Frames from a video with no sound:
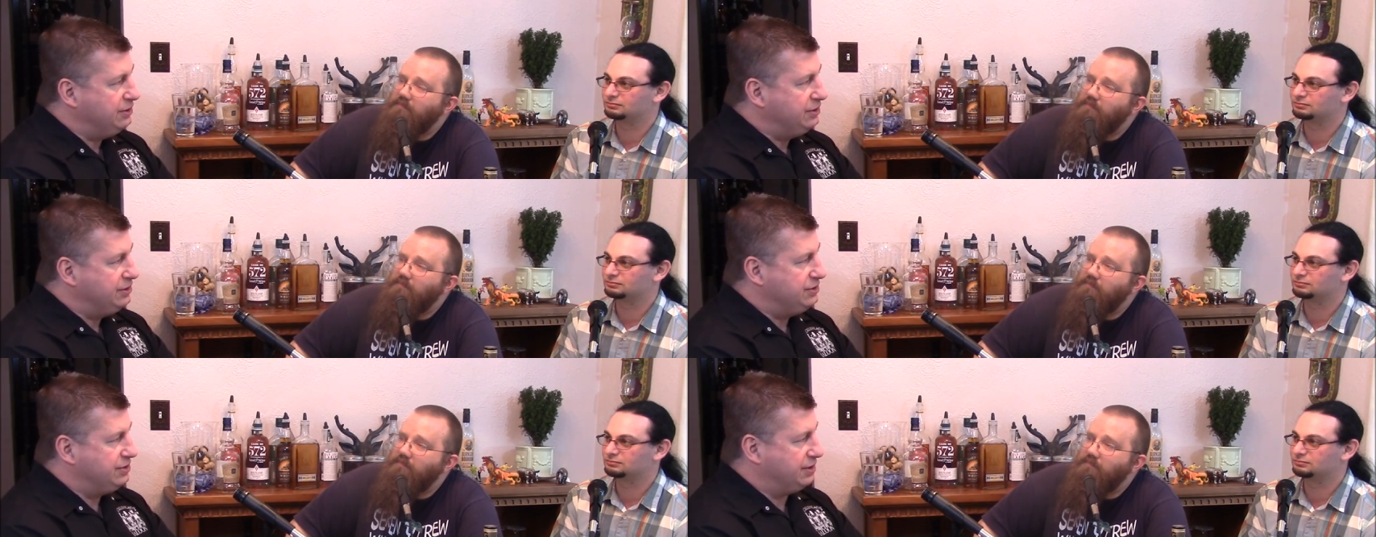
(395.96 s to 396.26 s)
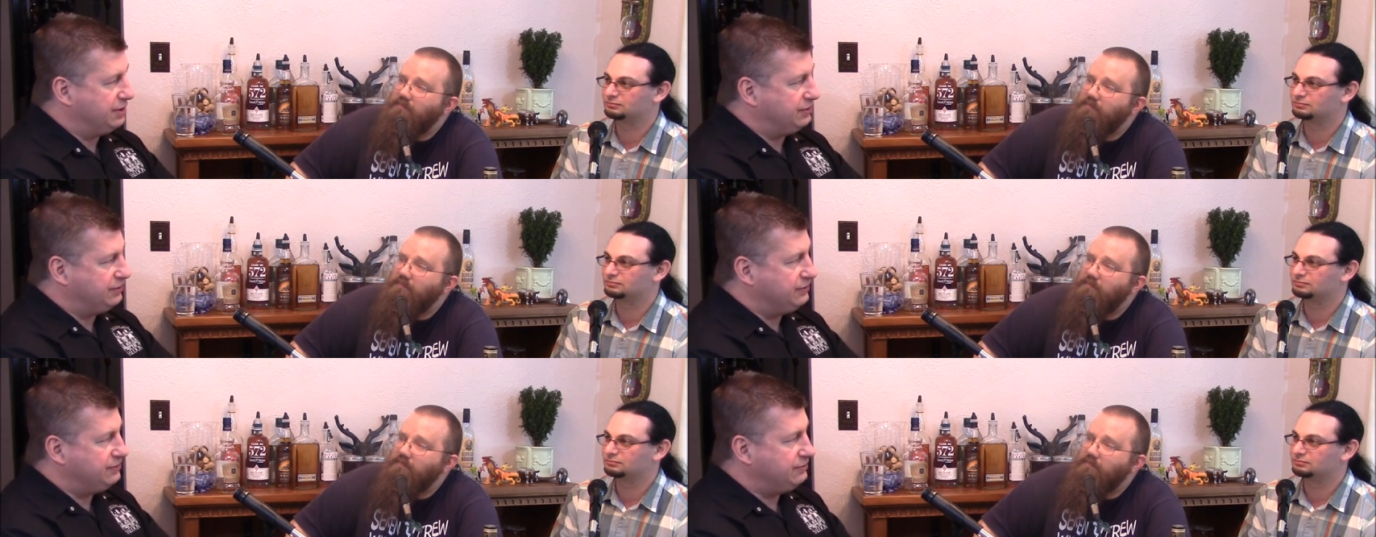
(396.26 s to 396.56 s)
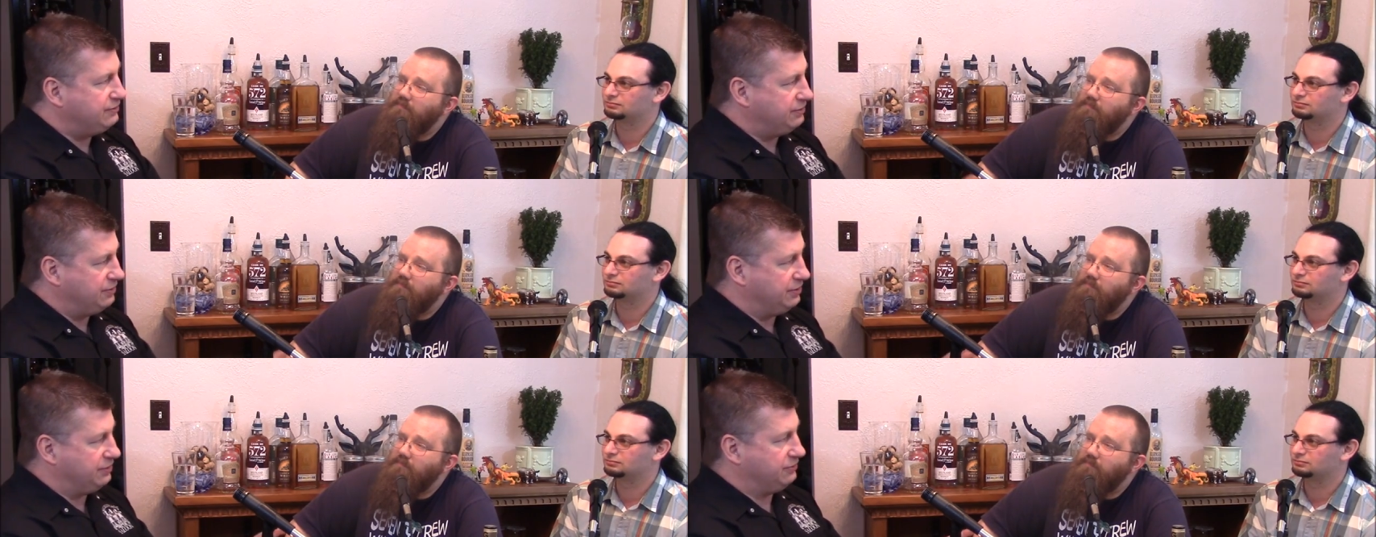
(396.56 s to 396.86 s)
Speaker 1: you get. Two
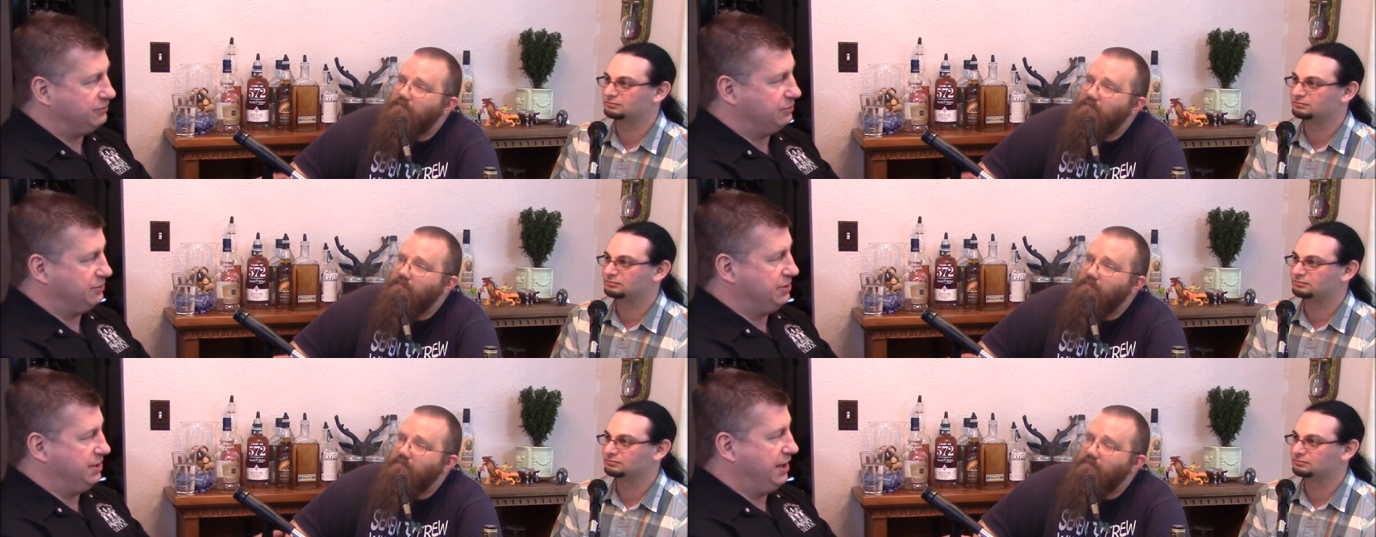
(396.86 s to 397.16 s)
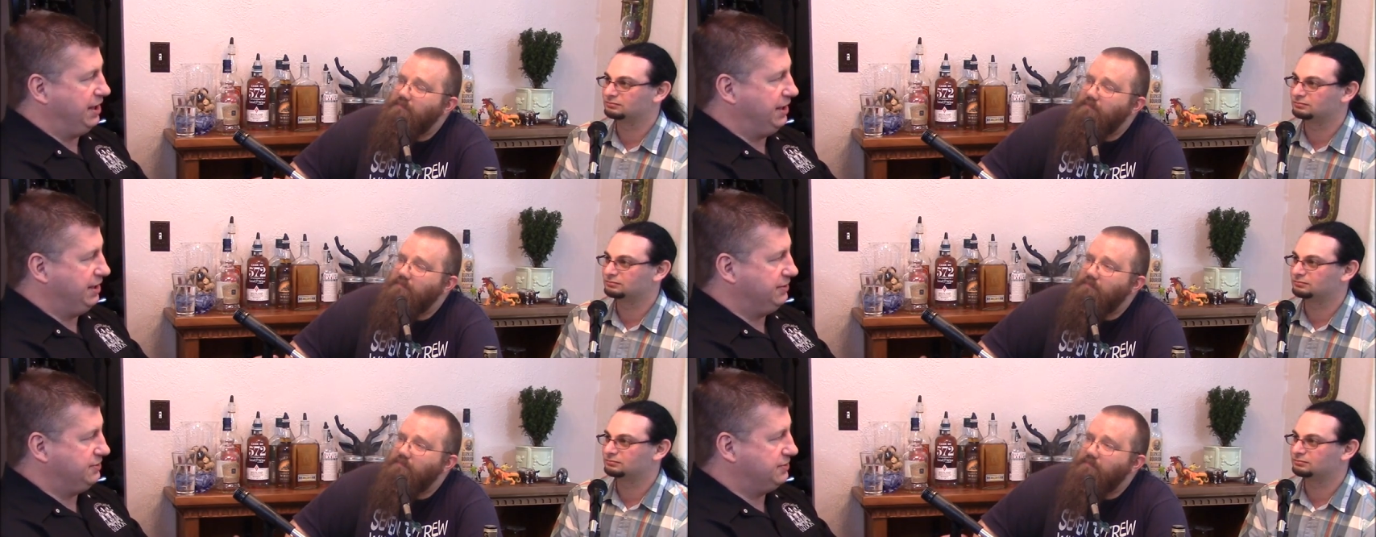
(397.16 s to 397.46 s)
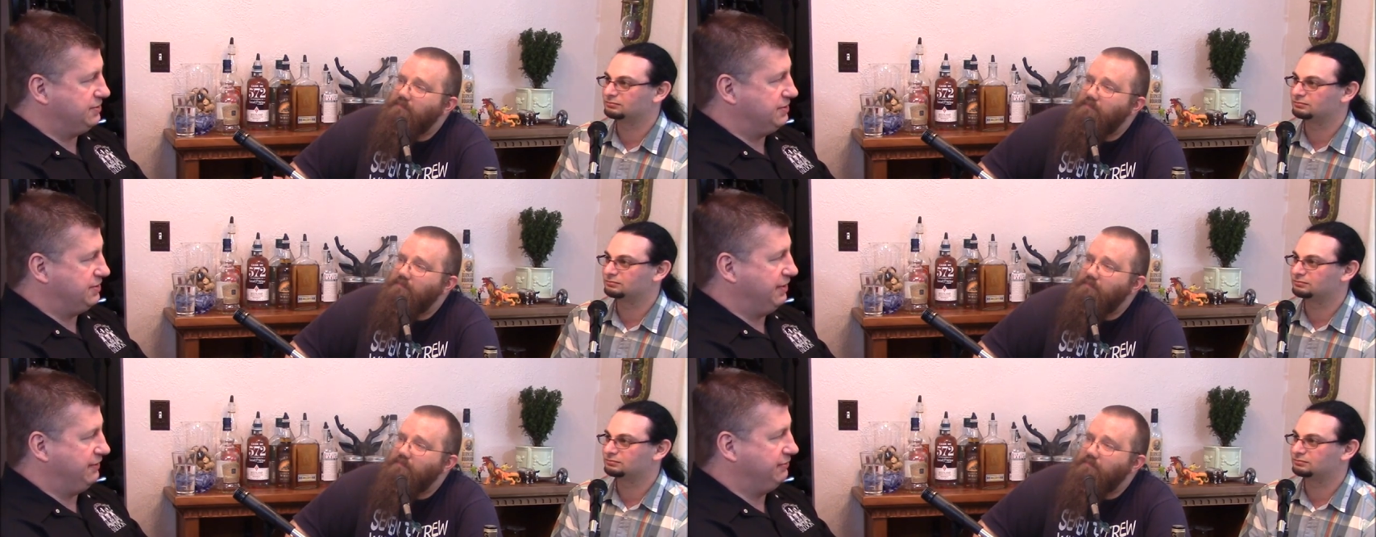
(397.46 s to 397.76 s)
things when you
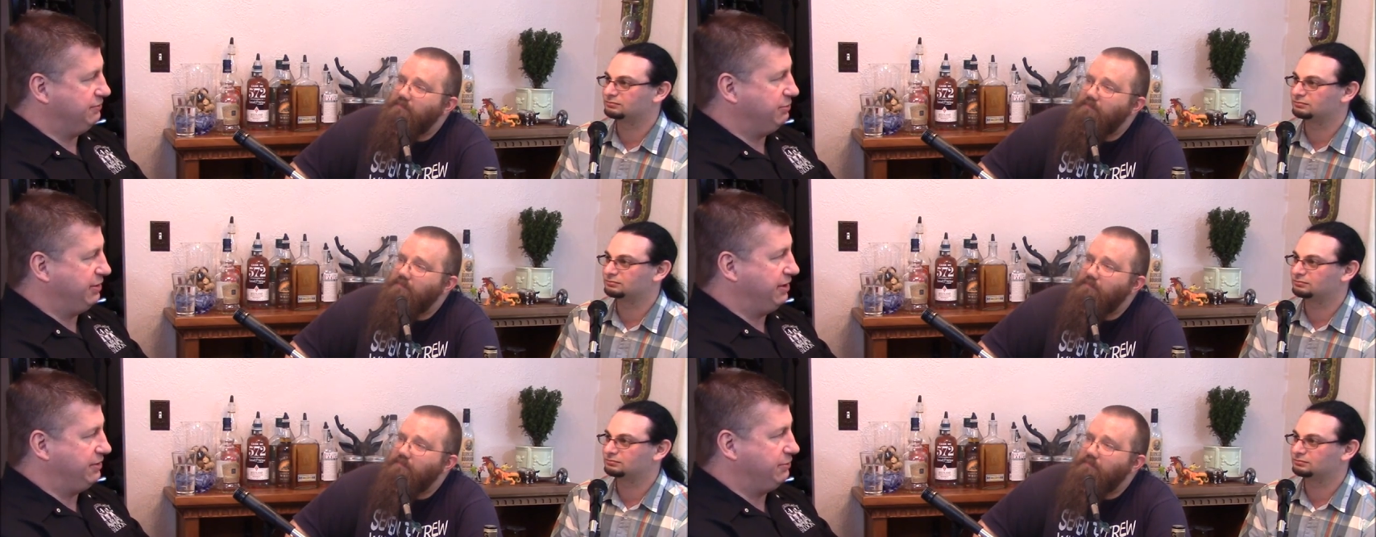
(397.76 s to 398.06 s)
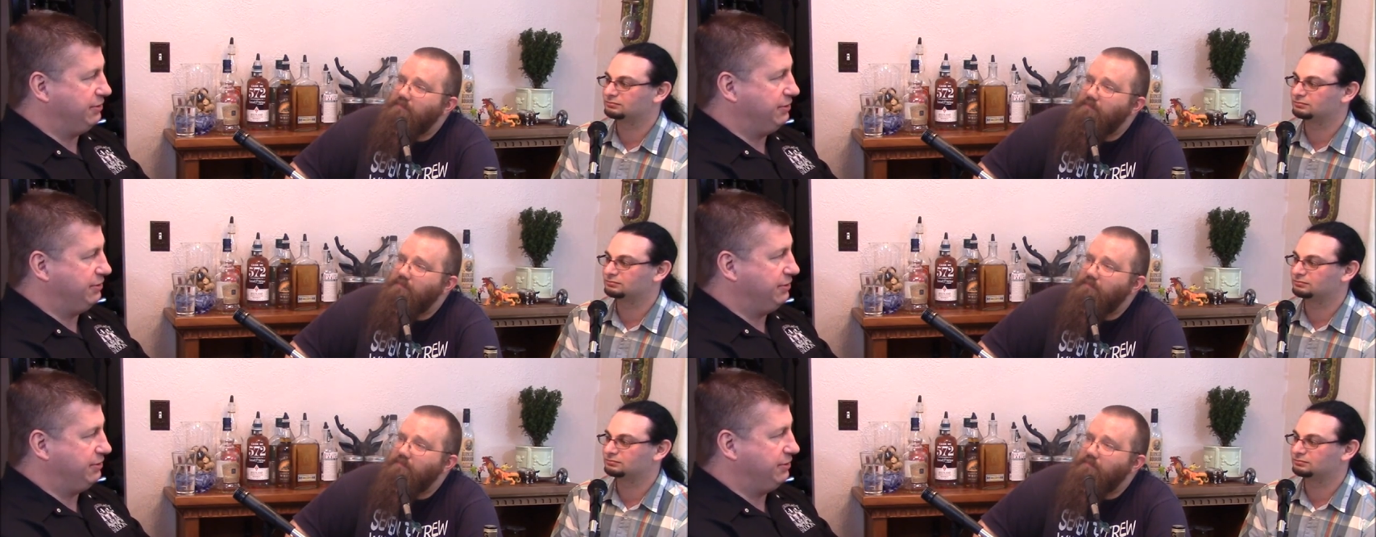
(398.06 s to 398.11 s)
age stuff. And by the